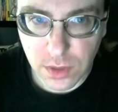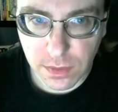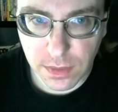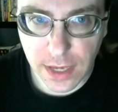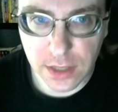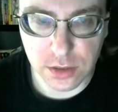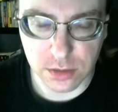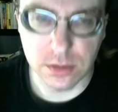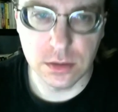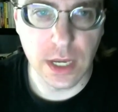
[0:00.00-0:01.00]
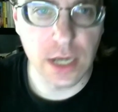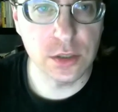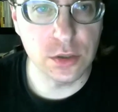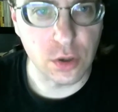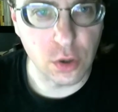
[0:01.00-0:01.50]
That is that
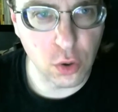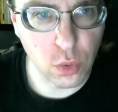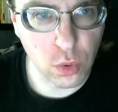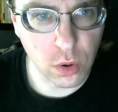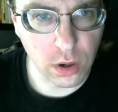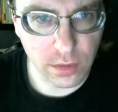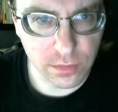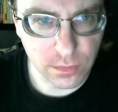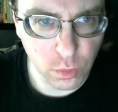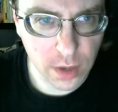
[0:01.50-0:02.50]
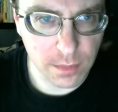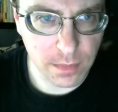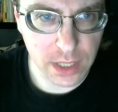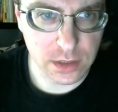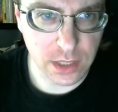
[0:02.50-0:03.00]
is the core of what
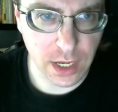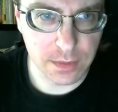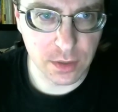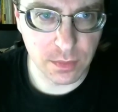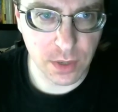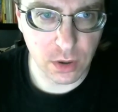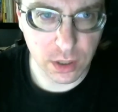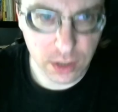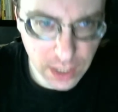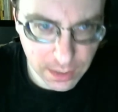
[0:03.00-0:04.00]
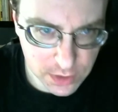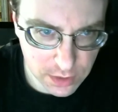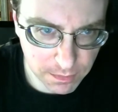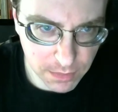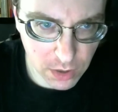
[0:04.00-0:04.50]
makes Captain America Captain
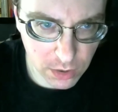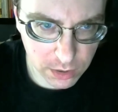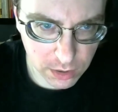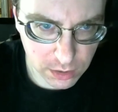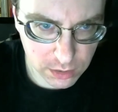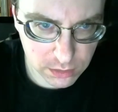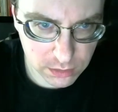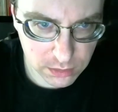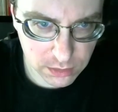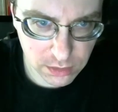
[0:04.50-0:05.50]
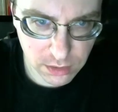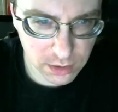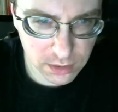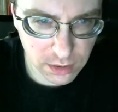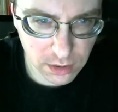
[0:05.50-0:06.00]
America.
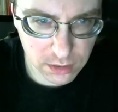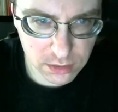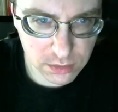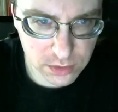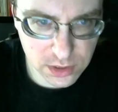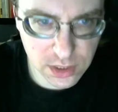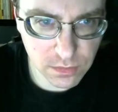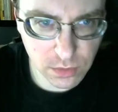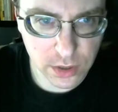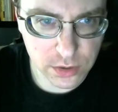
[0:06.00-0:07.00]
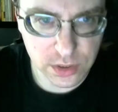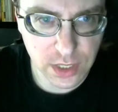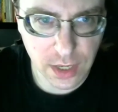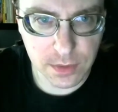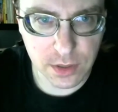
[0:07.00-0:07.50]
Uh, you know, Steve Rogers
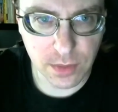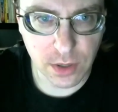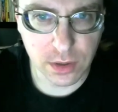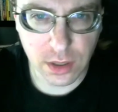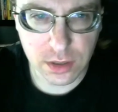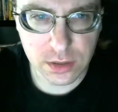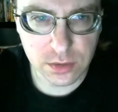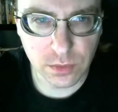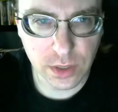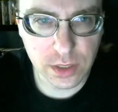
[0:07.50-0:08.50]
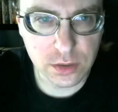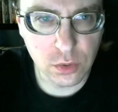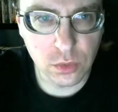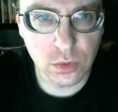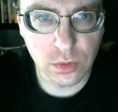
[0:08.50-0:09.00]
Captain America, not just why he's
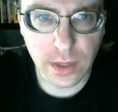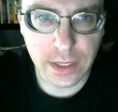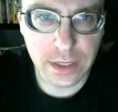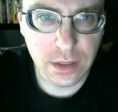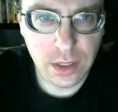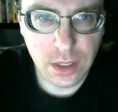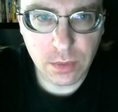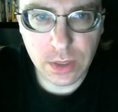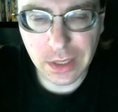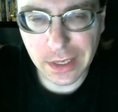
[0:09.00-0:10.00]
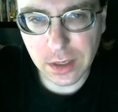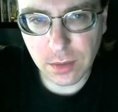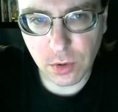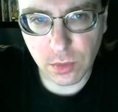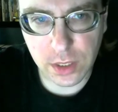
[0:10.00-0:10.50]
cool, why we like
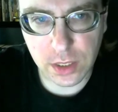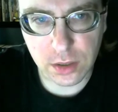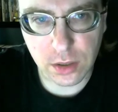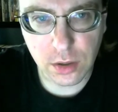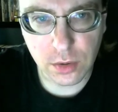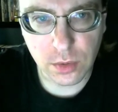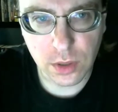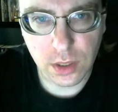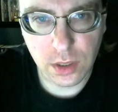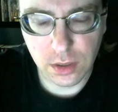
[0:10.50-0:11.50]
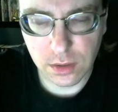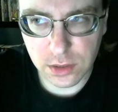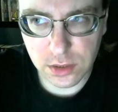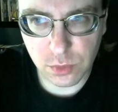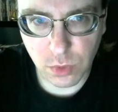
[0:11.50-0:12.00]
him or what he can do.
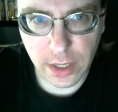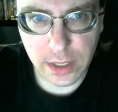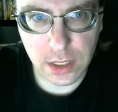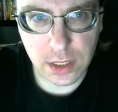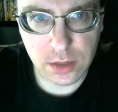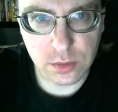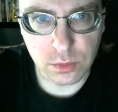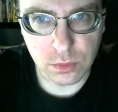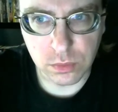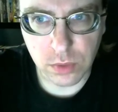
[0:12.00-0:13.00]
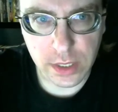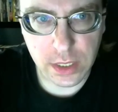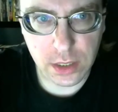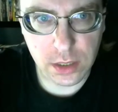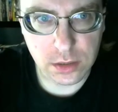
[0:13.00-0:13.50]
This is why he is what
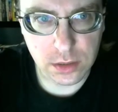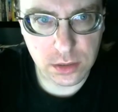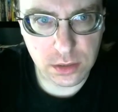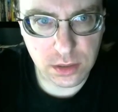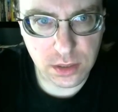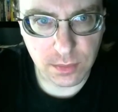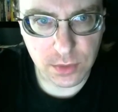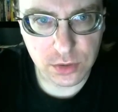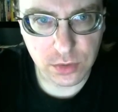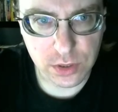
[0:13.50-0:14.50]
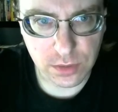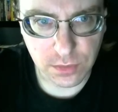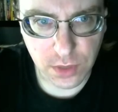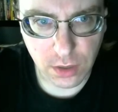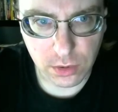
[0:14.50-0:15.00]
he is. This is a demonstration of
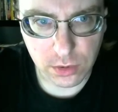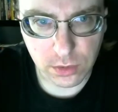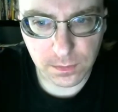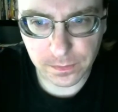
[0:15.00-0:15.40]
character.